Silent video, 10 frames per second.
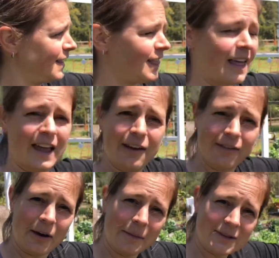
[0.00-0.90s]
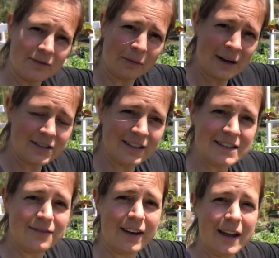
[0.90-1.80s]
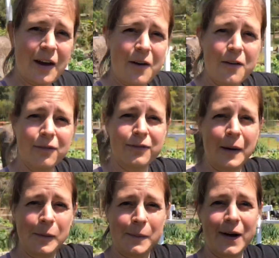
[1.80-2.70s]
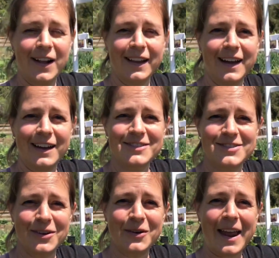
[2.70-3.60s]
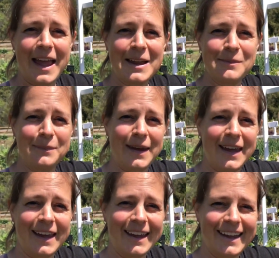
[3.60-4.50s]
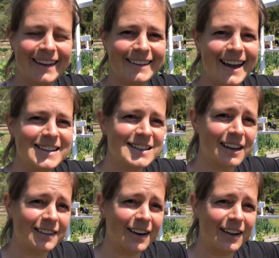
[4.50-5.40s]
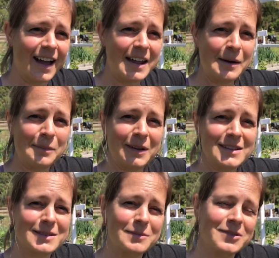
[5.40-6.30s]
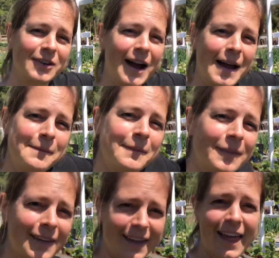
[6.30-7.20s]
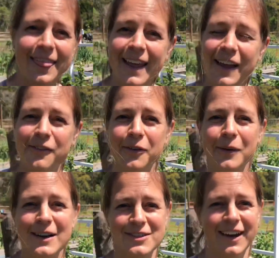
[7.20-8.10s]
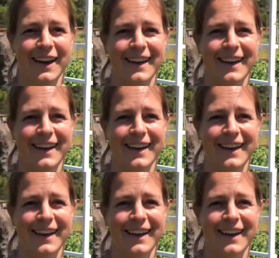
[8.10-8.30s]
Thank you very much for watching this video. Farmer Paula, Zone 8B, Hilton Head, South Carolina. Please subscribe, and thank you for watching.